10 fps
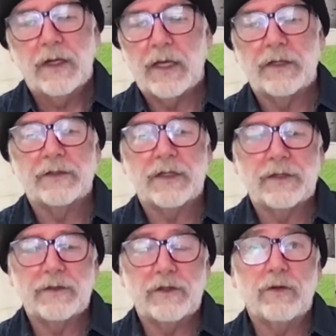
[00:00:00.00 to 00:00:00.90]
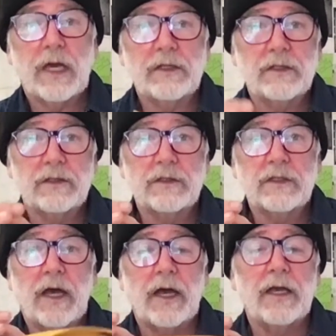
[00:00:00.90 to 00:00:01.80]
And you get to
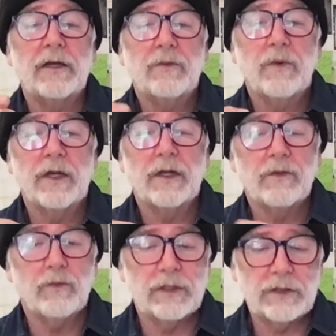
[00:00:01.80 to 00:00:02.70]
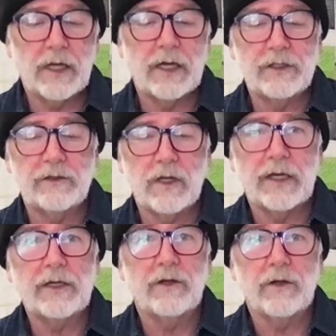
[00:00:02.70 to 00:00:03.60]
decide which side you'd
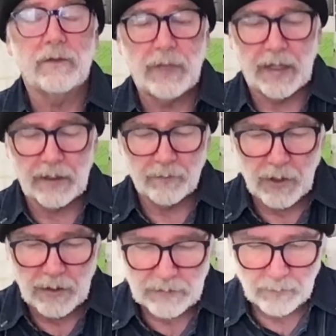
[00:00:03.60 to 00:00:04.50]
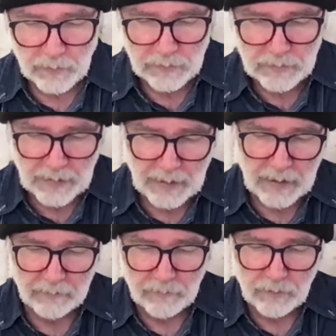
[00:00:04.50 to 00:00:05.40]
like your bag of possibles to
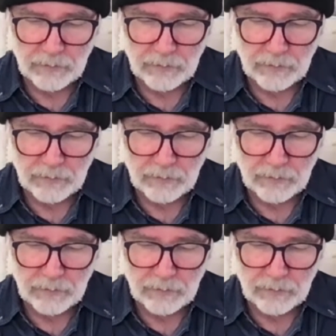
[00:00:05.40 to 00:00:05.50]
have.